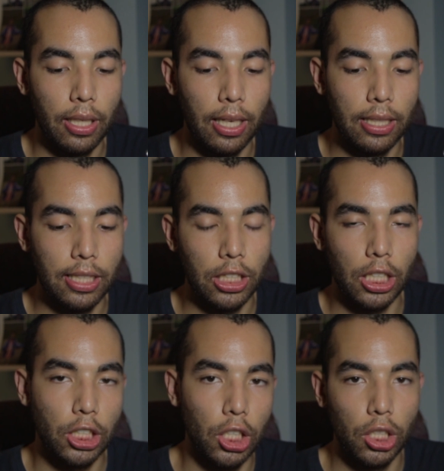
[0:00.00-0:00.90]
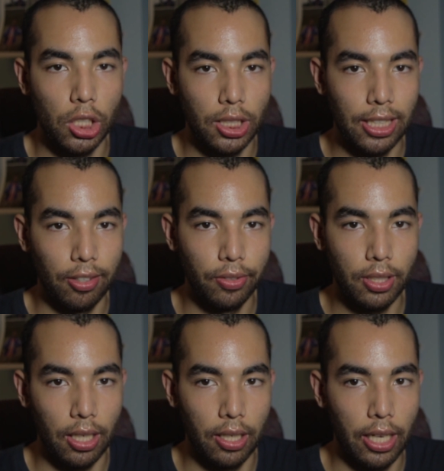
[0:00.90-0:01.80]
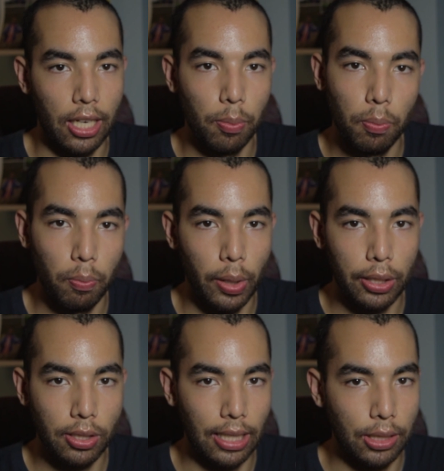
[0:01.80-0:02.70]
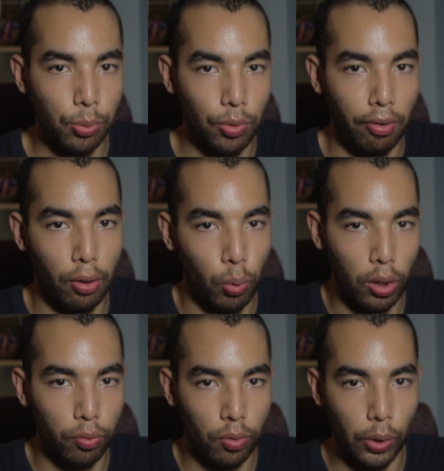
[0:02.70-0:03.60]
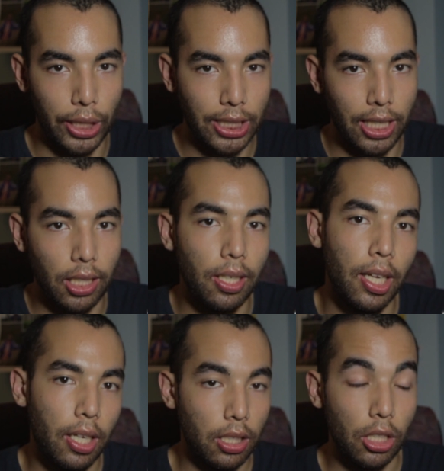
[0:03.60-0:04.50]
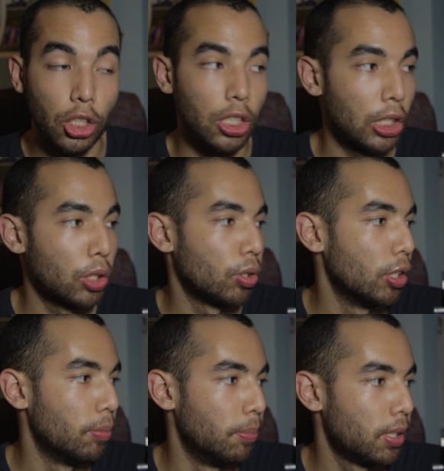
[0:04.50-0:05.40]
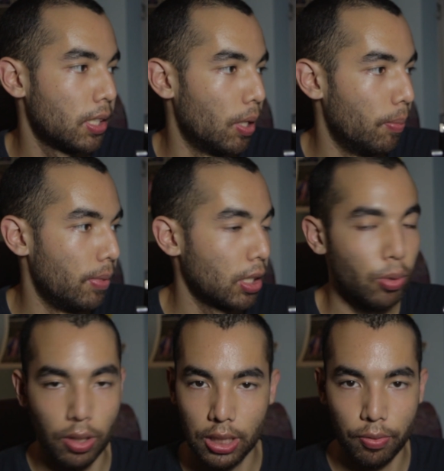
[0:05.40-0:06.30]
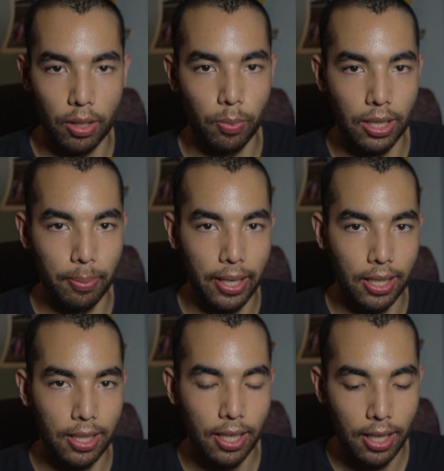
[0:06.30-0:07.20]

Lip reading: essentially cheat ourselves on how to make site-specific work for these kind of Dungeness rooms. So this one was a fun one to make.